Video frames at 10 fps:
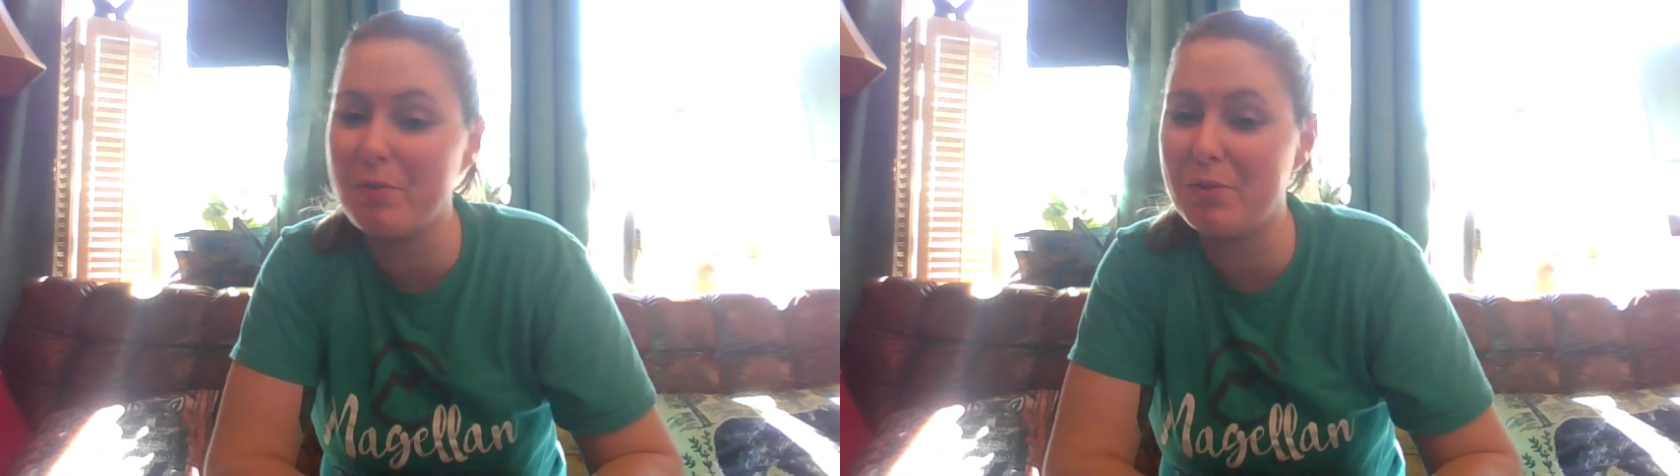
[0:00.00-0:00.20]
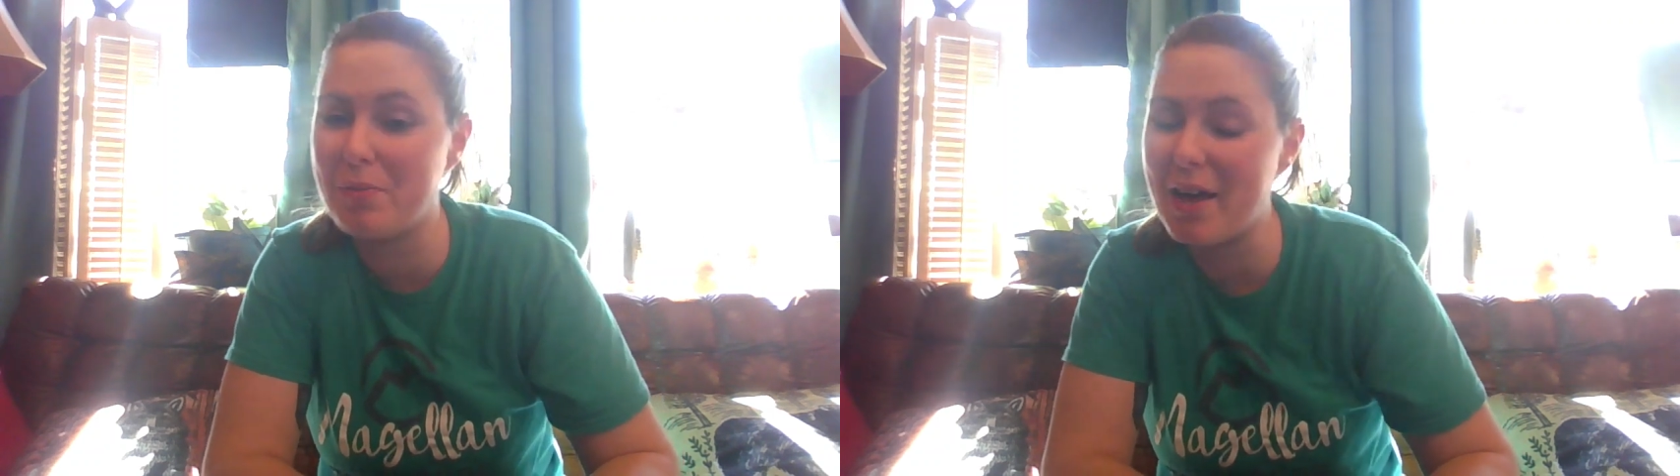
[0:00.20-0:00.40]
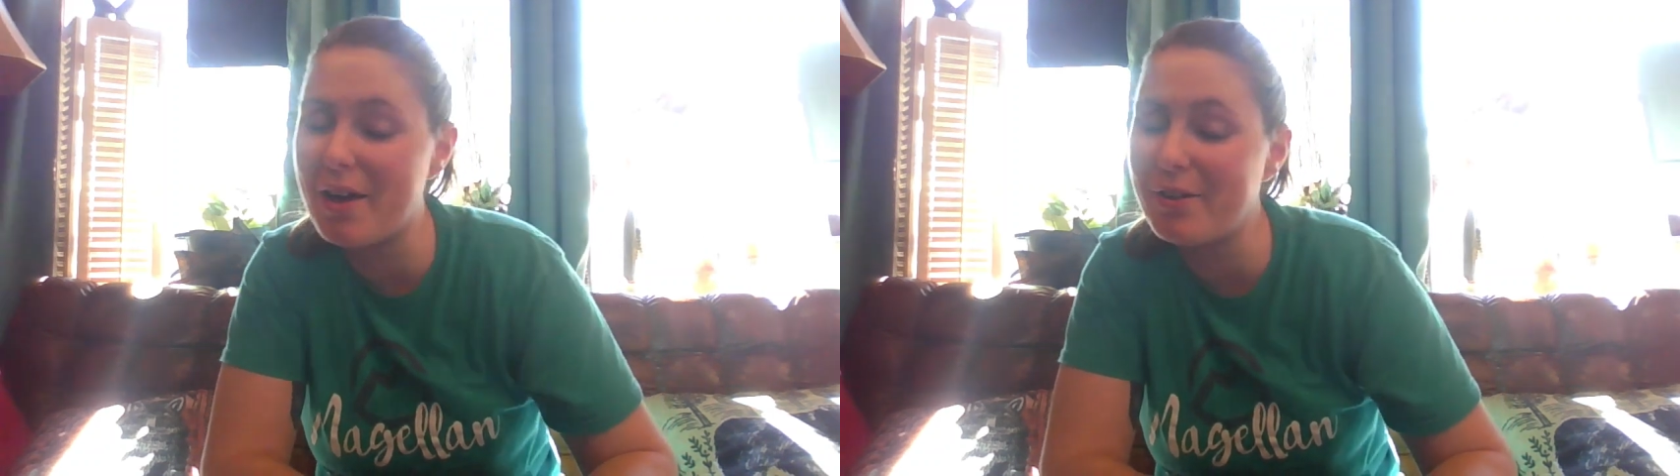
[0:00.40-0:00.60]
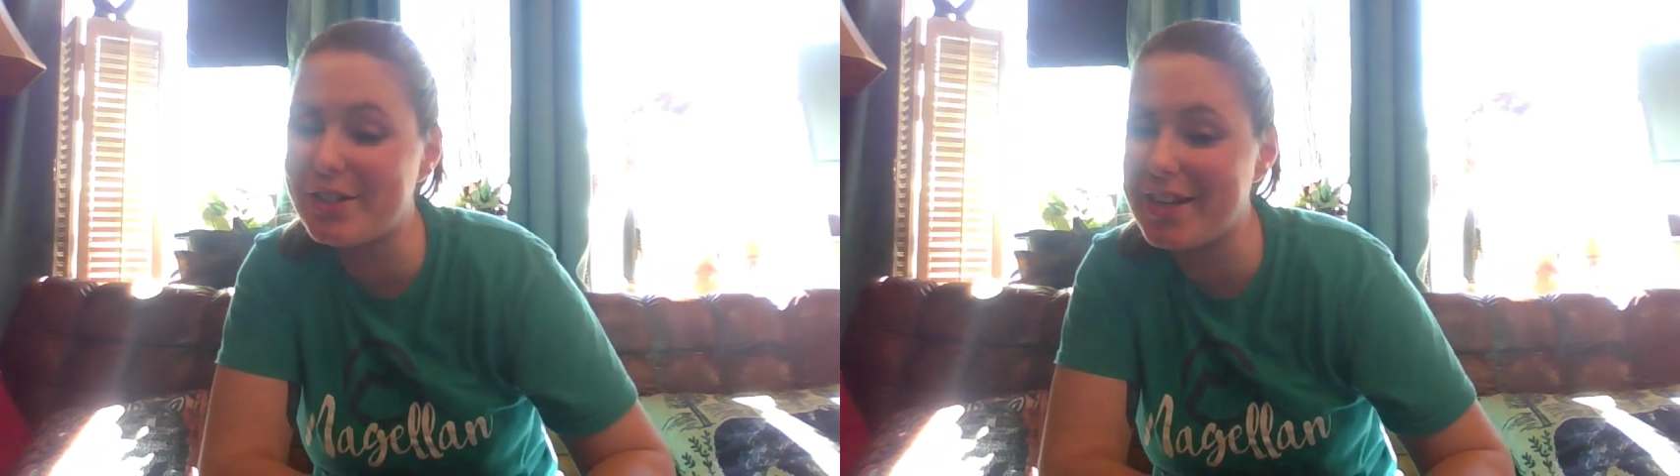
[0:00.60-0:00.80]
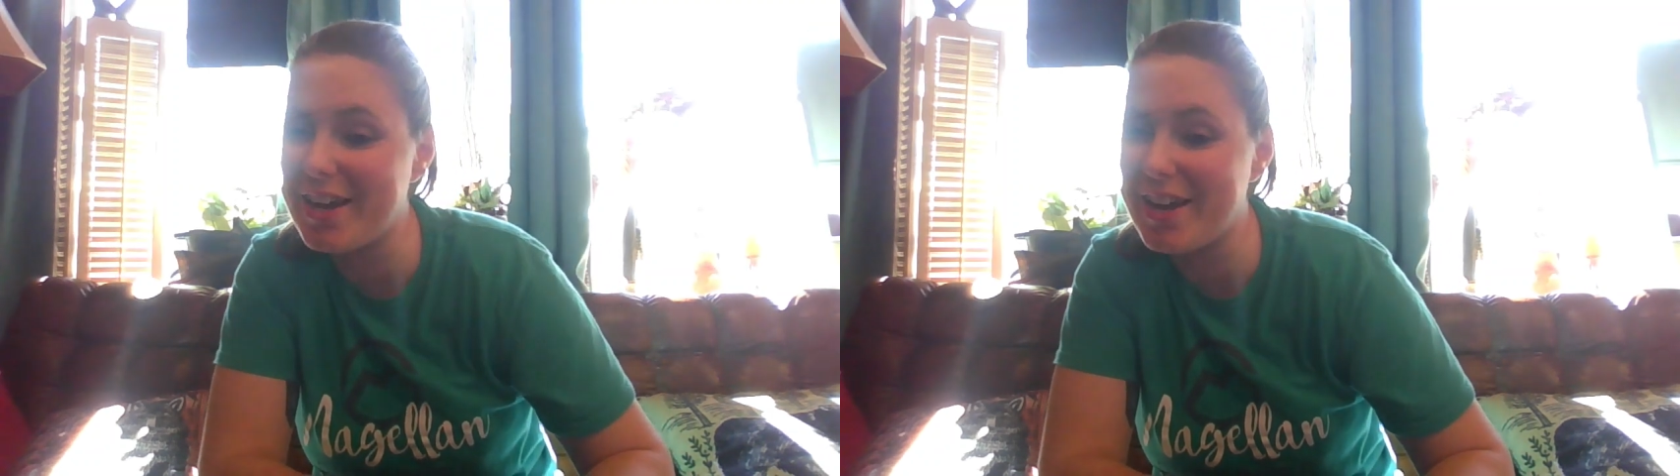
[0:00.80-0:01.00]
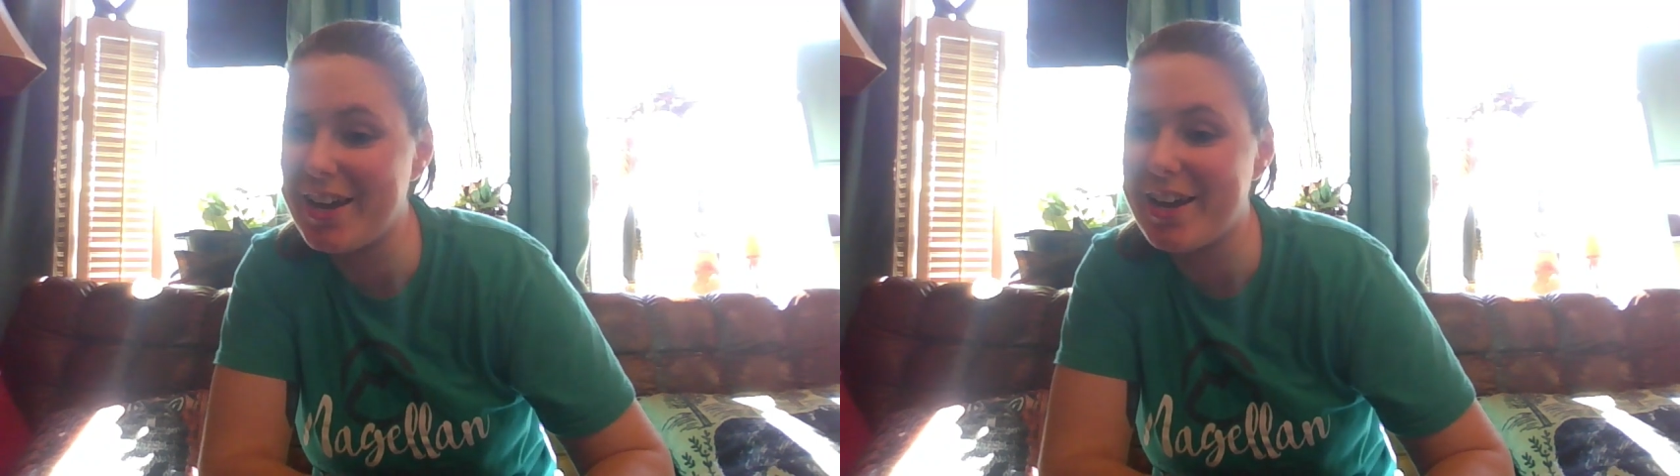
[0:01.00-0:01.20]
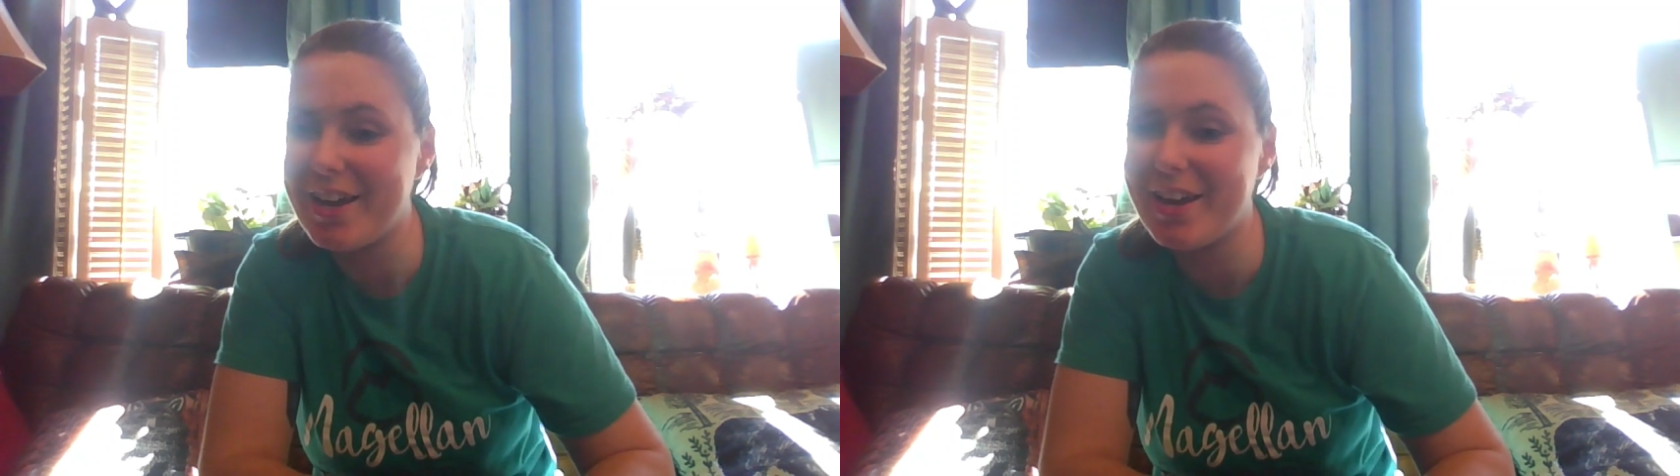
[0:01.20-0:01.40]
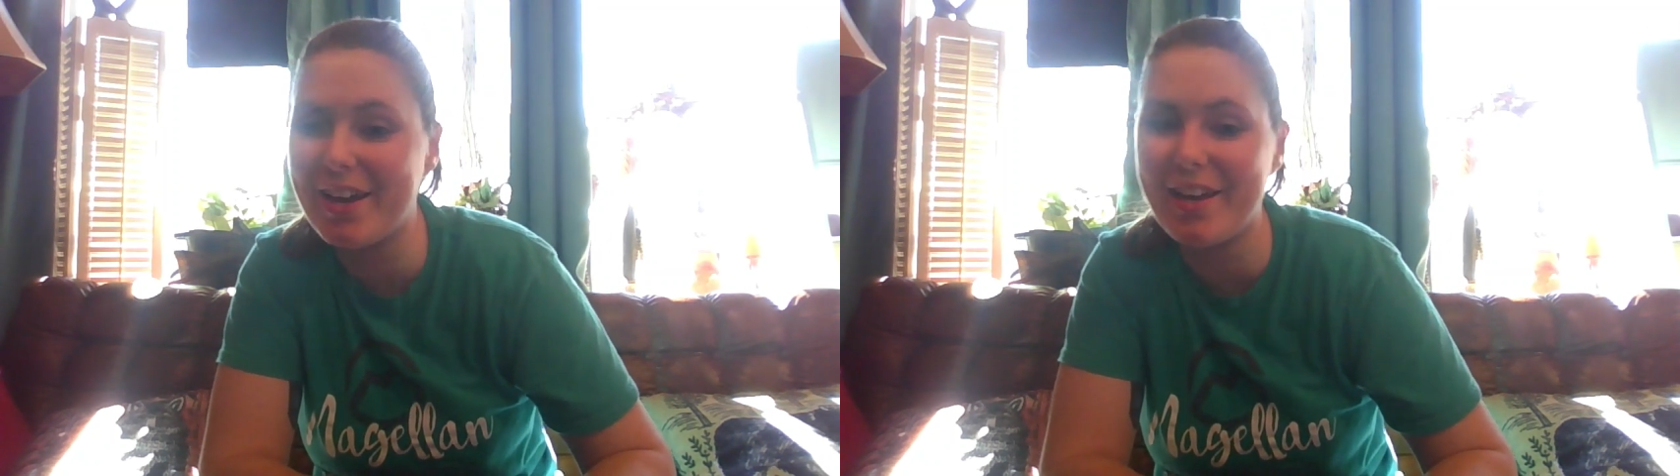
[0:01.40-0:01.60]
Those
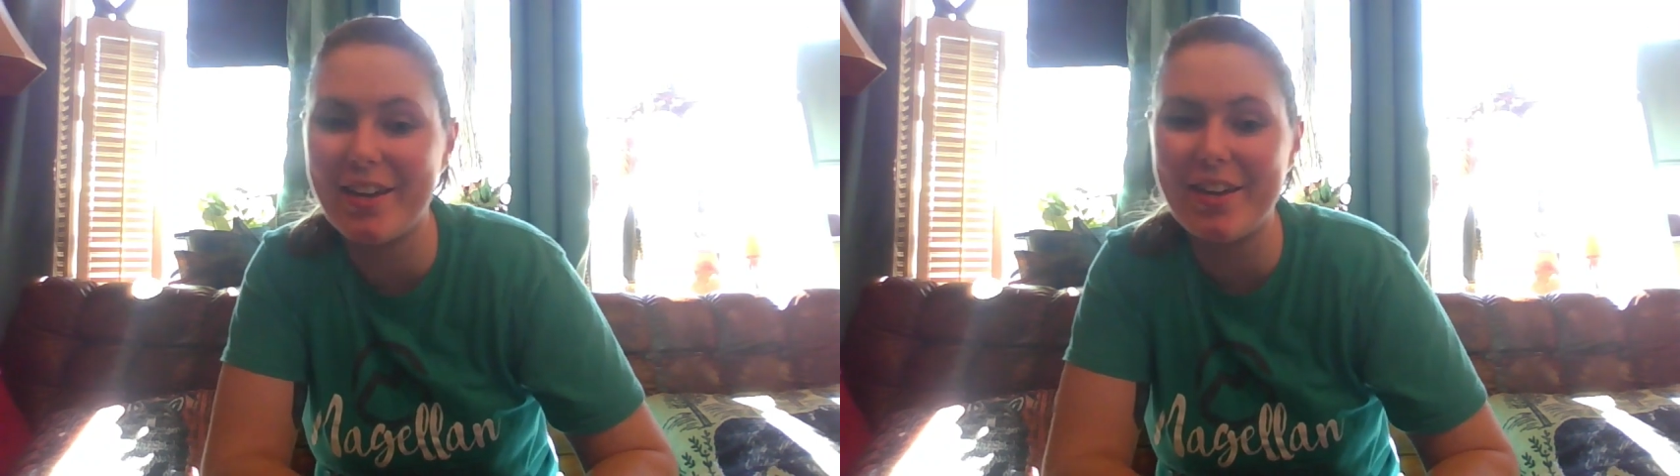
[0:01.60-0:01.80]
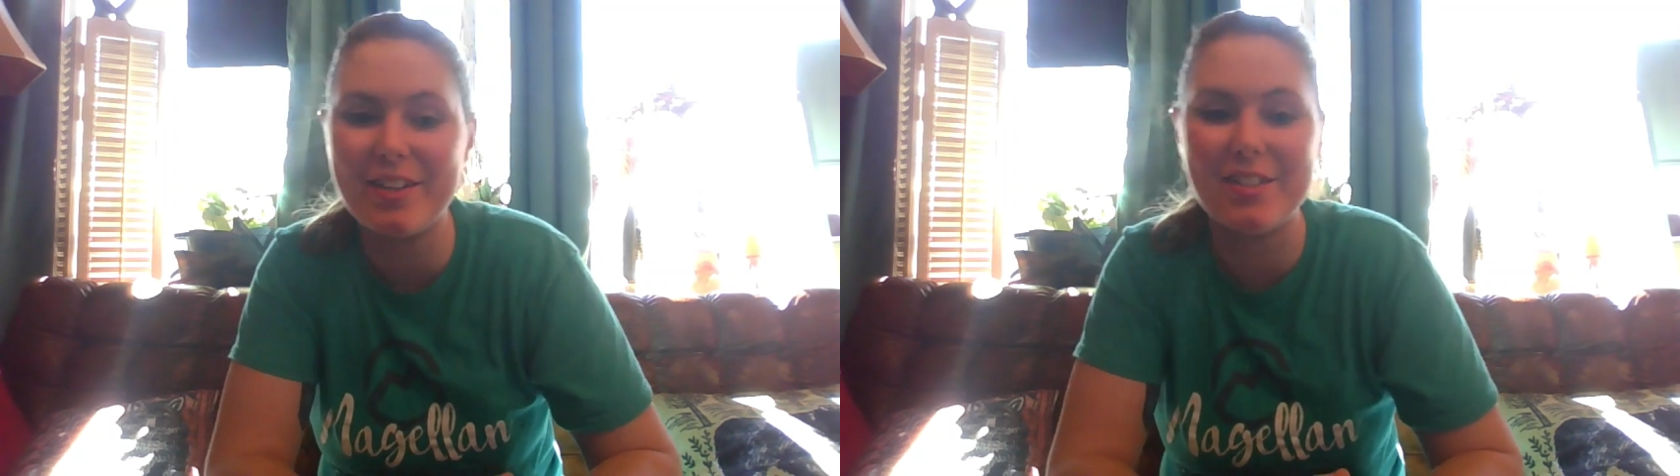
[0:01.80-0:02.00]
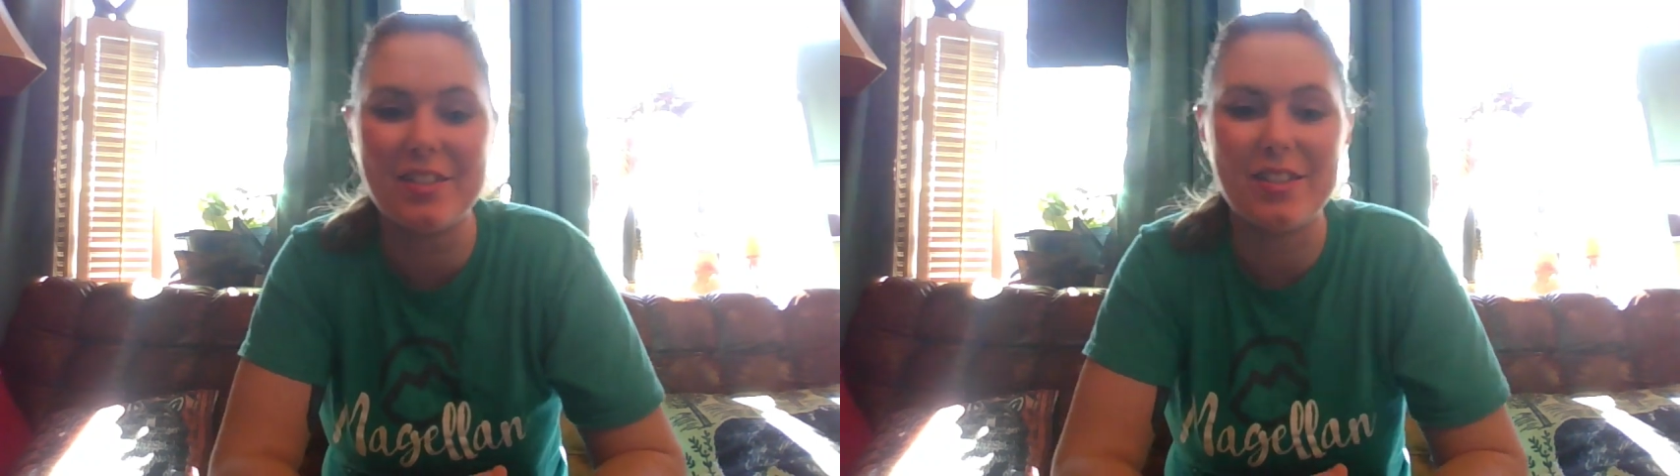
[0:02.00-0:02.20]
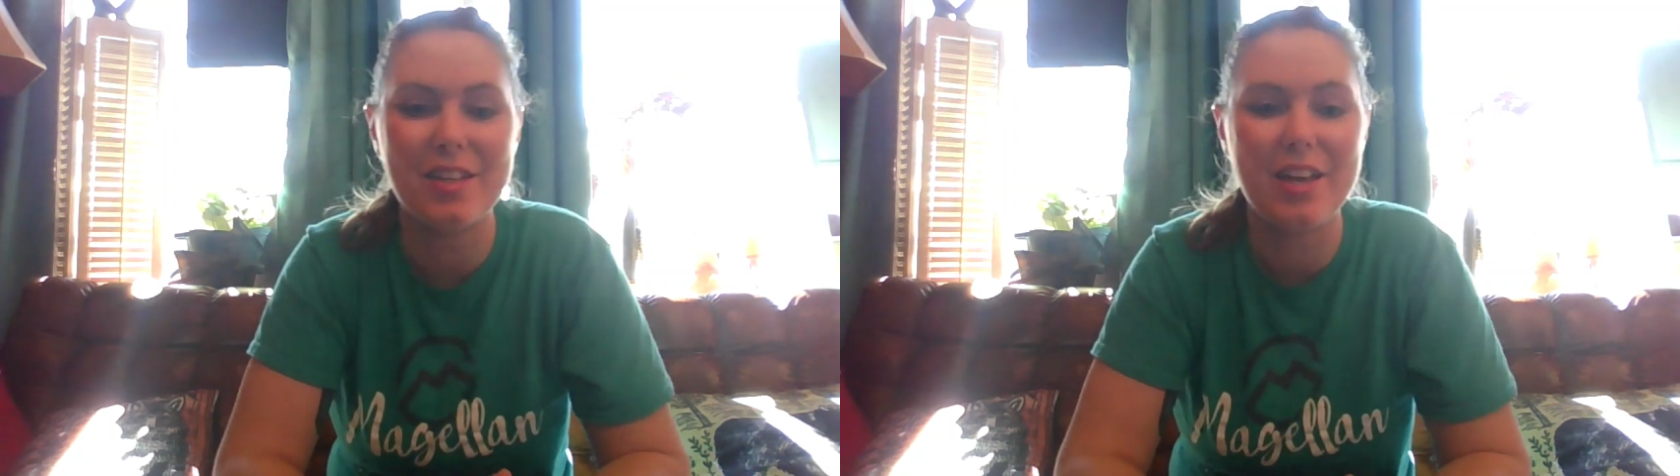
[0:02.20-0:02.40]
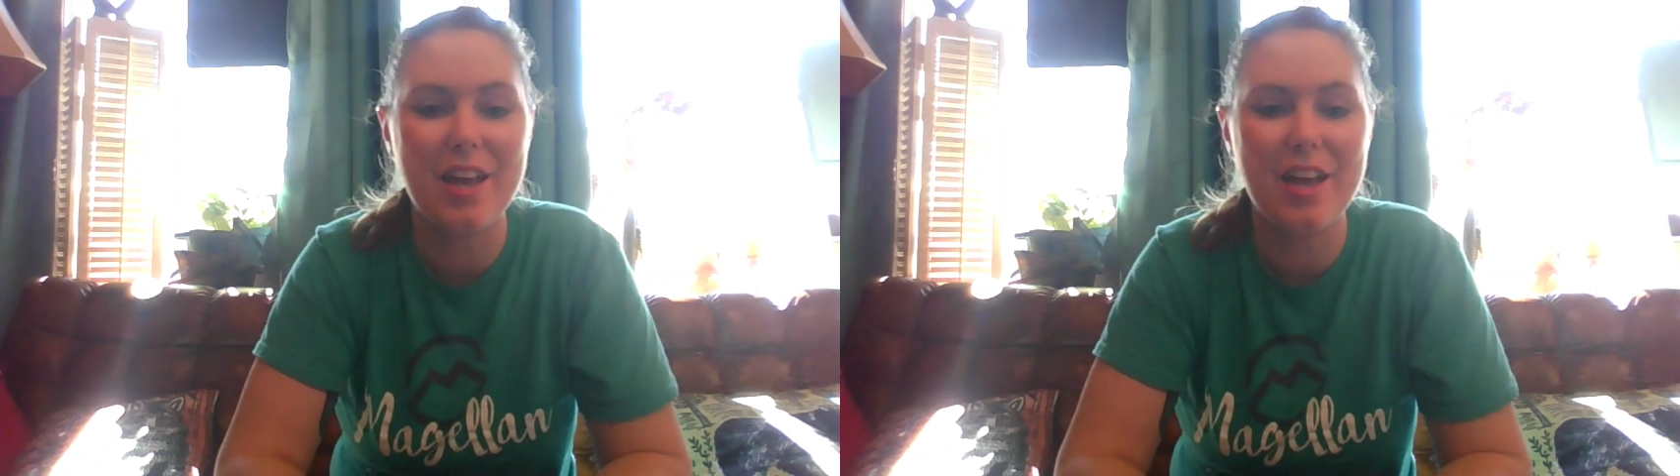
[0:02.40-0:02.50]
mountains,